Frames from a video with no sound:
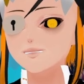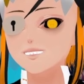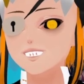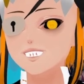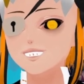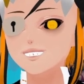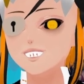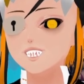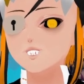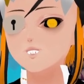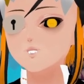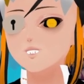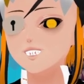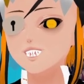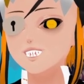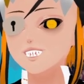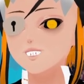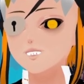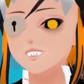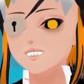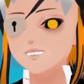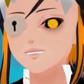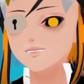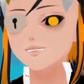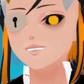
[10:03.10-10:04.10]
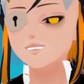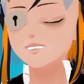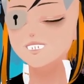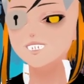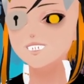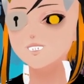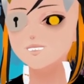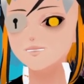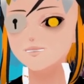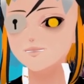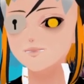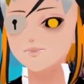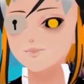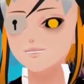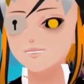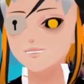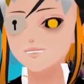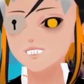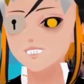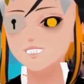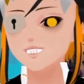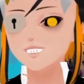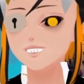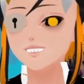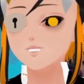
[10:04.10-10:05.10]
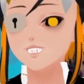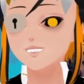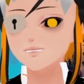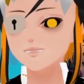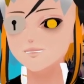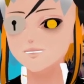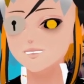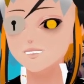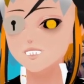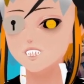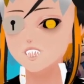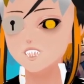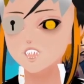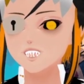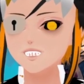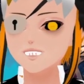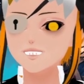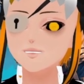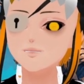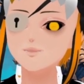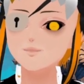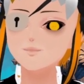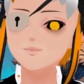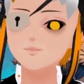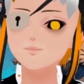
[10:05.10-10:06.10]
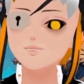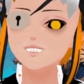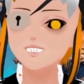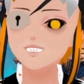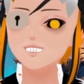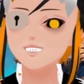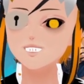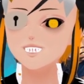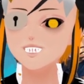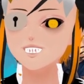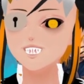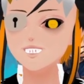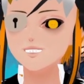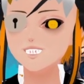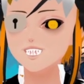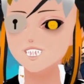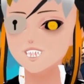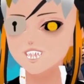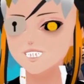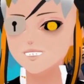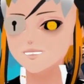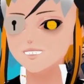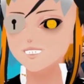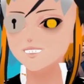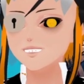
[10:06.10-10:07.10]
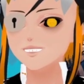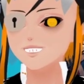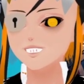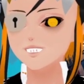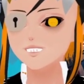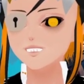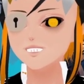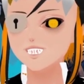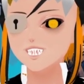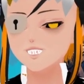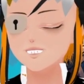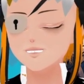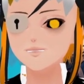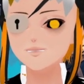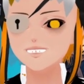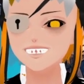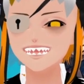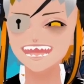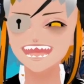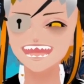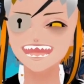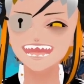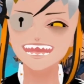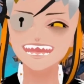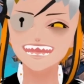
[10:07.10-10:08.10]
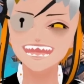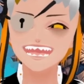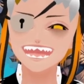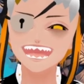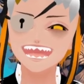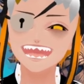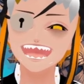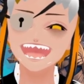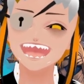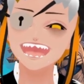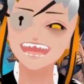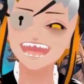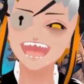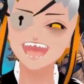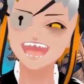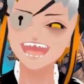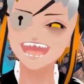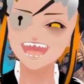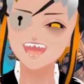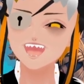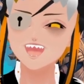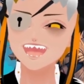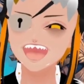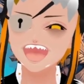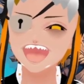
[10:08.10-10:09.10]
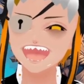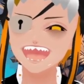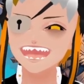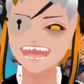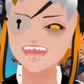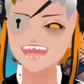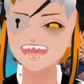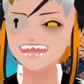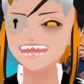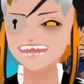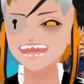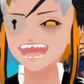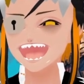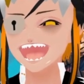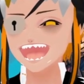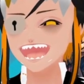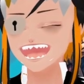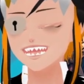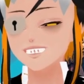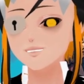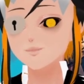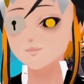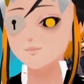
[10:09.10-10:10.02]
Gain 1 corpse for each enemy destroyed. If you have a bunch of death rattles, this is incredibly good on your side.